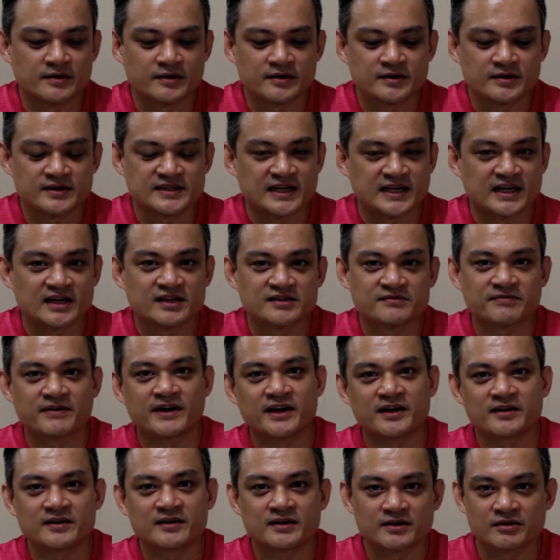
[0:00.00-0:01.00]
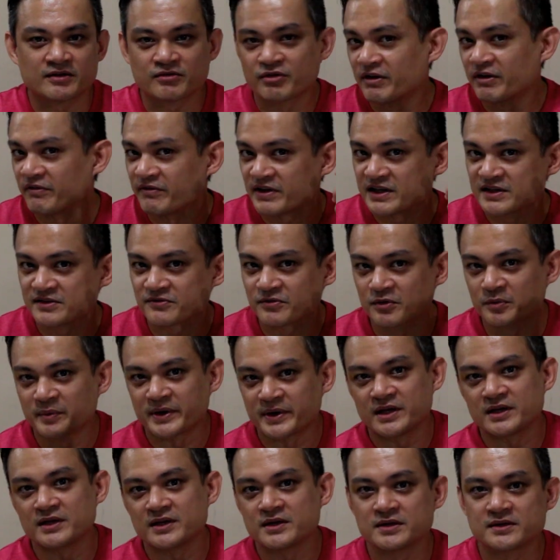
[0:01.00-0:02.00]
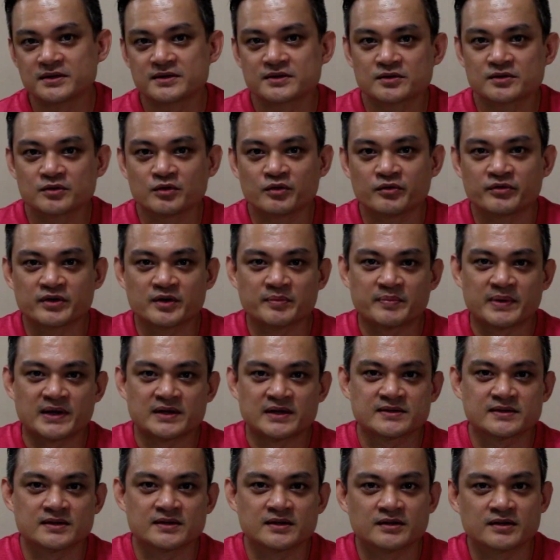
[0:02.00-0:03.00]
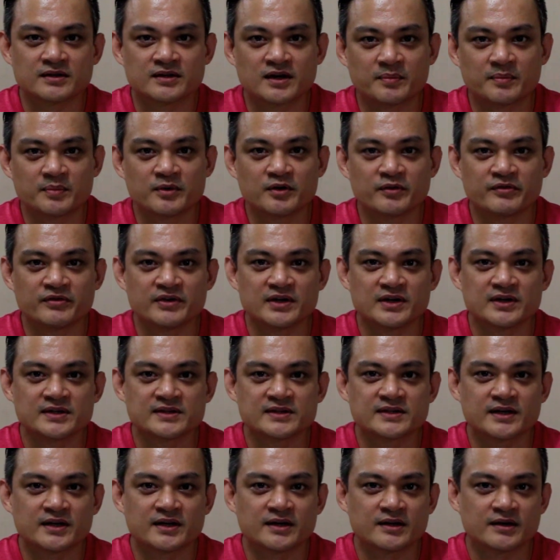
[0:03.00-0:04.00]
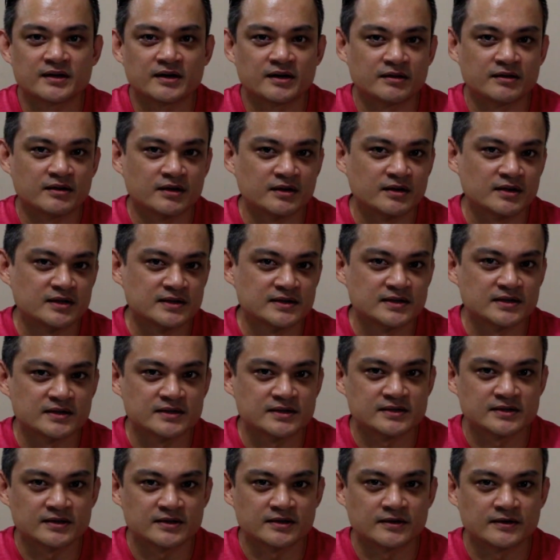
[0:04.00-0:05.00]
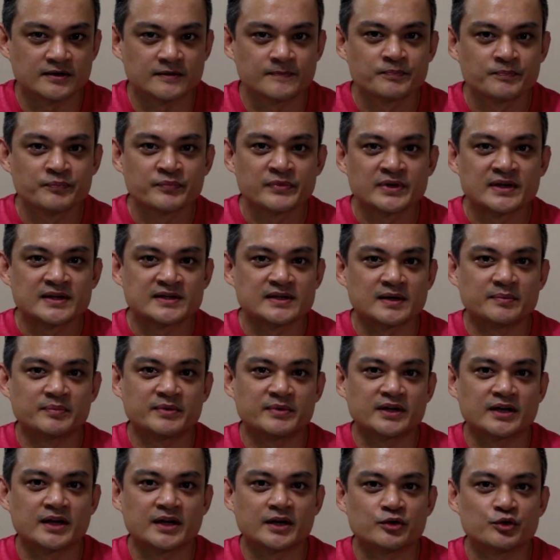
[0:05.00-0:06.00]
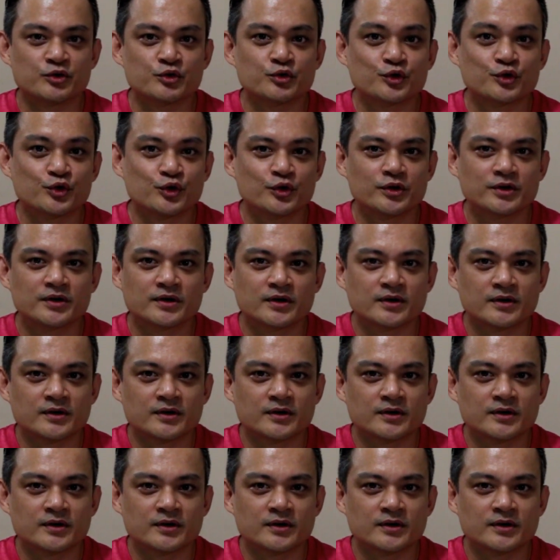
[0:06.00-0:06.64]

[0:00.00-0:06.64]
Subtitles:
satisfied the cravings for my ears over the past couple of years, and I think this is something that you could